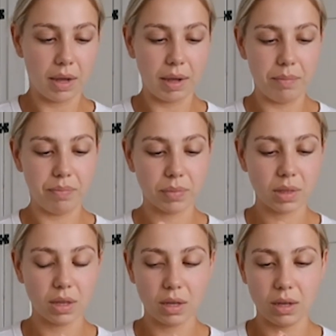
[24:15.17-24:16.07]
Um,
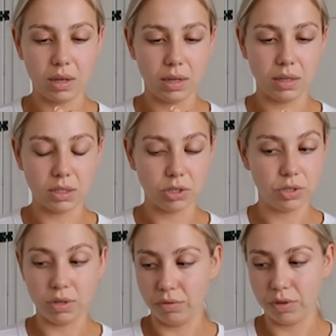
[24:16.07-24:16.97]
and I
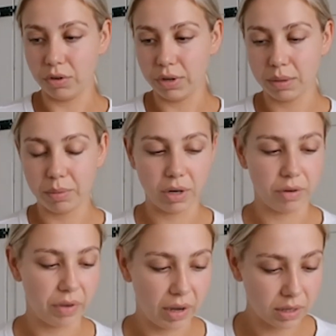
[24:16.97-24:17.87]
just love the colour.
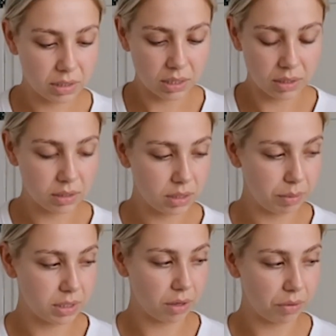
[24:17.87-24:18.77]
Perfect. So
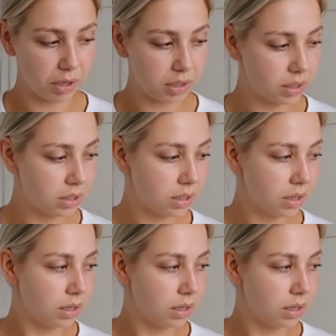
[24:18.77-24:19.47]
it'd be so nice.